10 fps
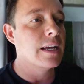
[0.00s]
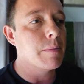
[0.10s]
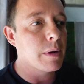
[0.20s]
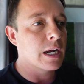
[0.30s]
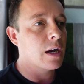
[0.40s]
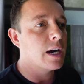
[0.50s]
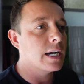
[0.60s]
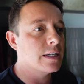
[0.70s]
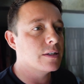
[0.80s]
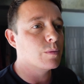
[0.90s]
and my
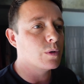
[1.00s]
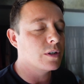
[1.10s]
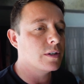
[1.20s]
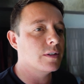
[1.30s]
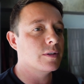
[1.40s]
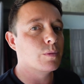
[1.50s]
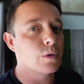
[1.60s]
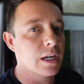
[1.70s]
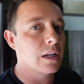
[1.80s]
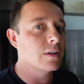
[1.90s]
guide was
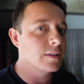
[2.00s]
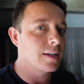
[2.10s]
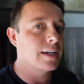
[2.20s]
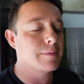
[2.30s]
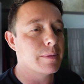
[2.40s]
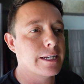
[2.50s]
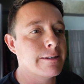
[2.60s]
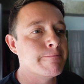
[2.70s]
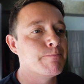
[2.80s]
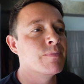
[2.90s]
walking alongside
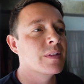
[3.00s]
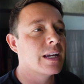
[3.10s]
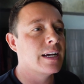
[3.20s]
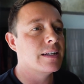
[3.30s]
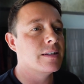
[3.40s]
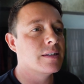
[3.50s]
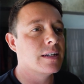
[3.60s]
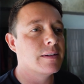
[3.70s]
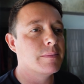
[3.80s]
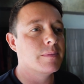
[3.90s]
me, and
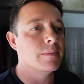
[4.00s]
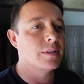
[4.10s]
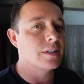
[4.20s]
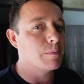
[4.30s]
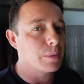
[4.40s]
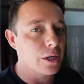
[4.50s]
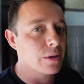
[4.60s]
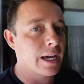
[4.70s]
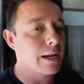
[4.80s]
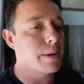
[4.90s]
some
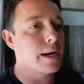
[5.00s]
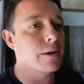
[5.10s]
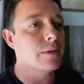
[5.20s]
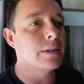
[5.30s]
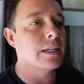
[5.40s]
bloke came out.